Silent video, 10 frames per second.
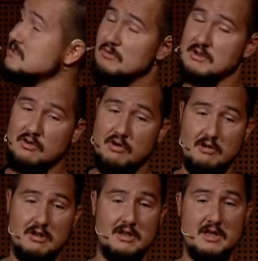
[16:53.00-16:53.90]
You want to
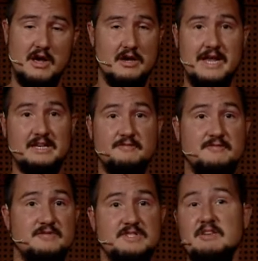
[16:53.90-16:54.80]
call a native
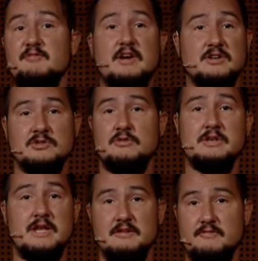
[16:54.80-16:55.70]
C function or a
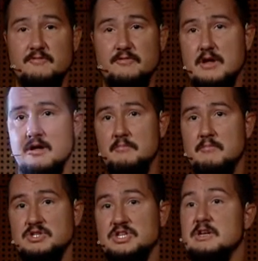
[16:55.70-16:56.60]
native
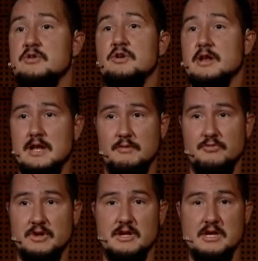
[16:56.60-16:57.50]
machine learning
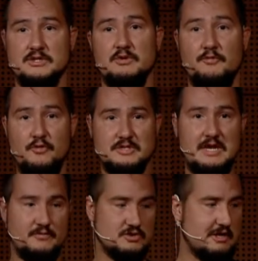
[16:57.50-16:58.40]
library. So you first
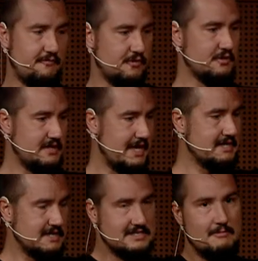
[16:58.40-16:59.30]
have to shuffle your
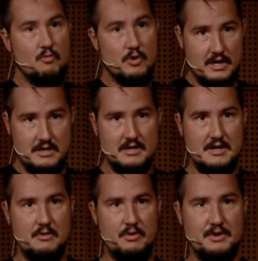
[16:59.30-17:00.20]
data somewhere
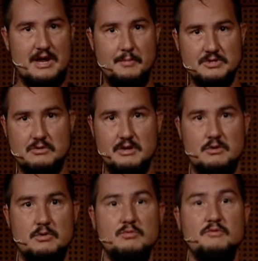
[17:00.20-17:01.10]
where the garbage collector
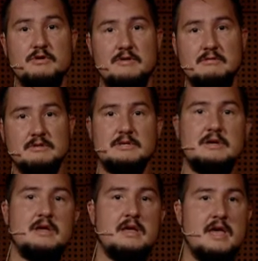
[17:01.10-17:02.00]
won't move it around
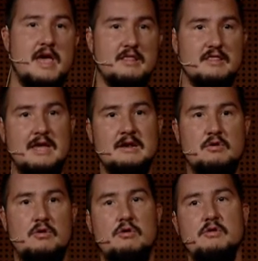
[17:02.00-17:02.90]
and then
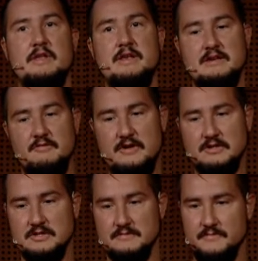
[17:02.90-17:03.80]
call that native
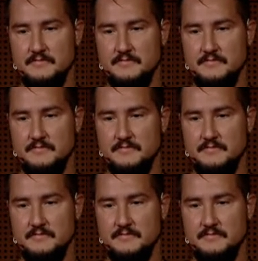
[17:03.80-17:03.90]
function.